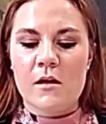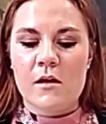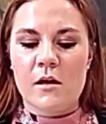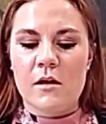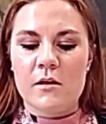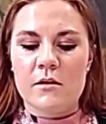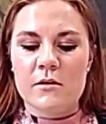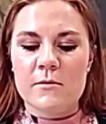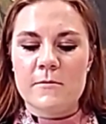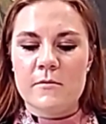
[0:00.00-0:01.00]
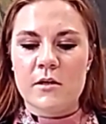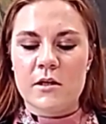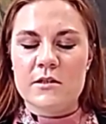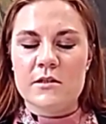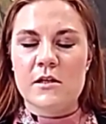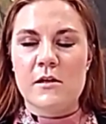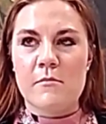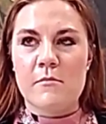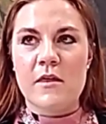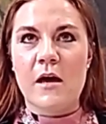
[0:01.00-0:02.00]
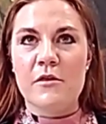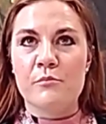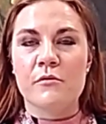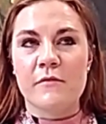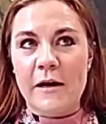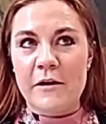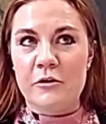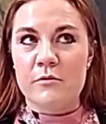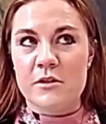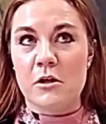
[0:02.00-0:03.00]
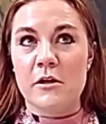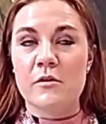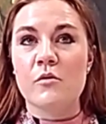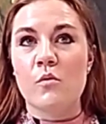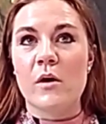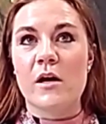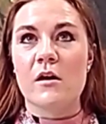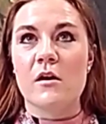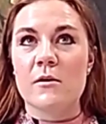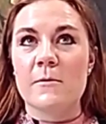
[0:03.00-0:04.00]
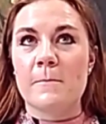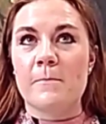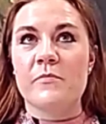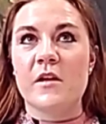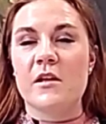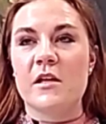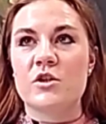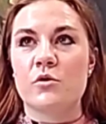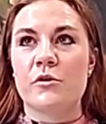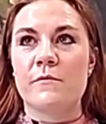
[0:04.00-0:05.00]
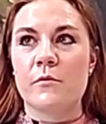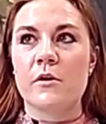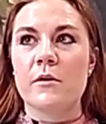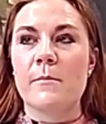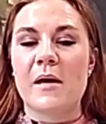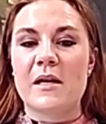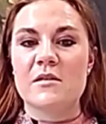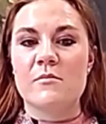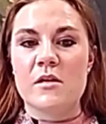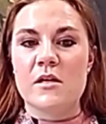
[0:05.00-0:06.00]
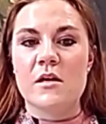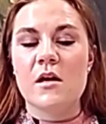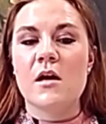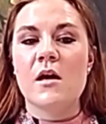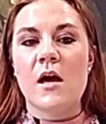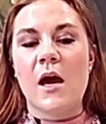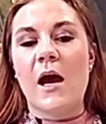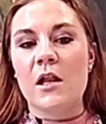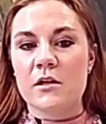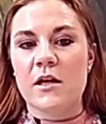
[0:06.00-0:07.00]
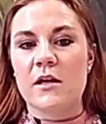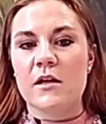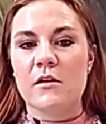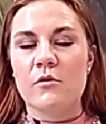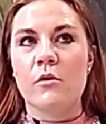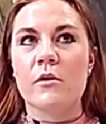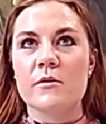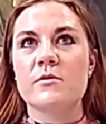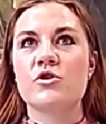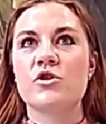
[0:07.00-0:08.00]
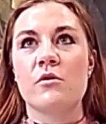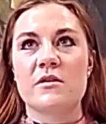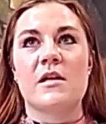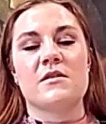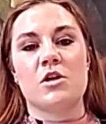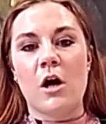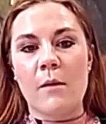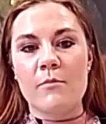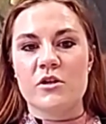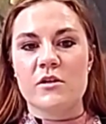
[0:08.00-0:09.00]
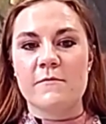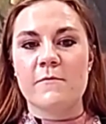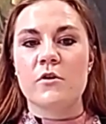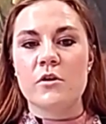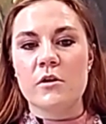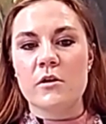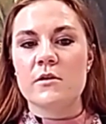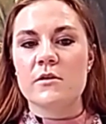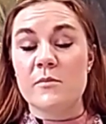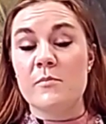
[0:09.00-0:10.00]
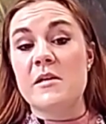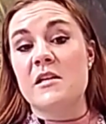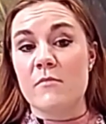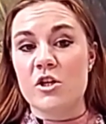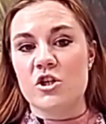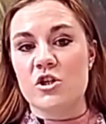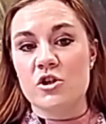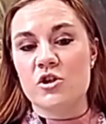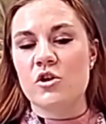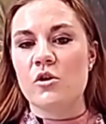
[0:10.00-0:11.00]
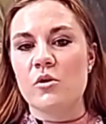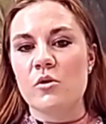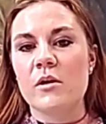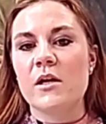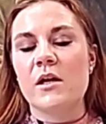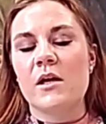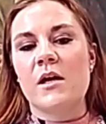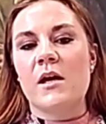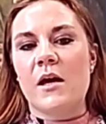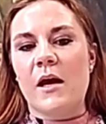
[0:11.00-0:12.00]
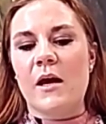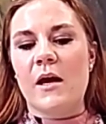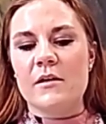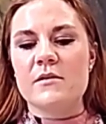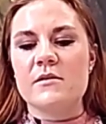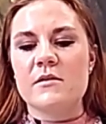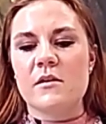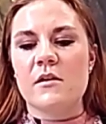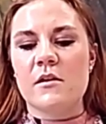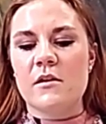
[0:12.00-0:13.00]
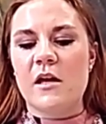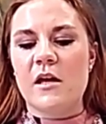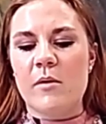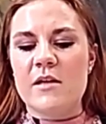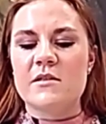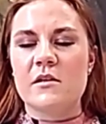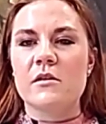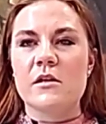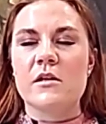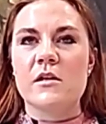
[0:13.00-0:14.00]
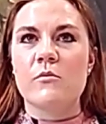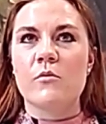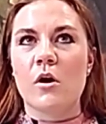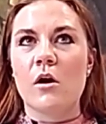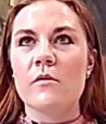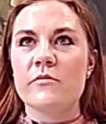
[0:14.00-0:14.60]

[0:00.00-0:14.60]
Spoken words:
a scheme that the provider was on, where they sort of were meant to be allocated or chosen as an option to be commissioned to. And they basically were,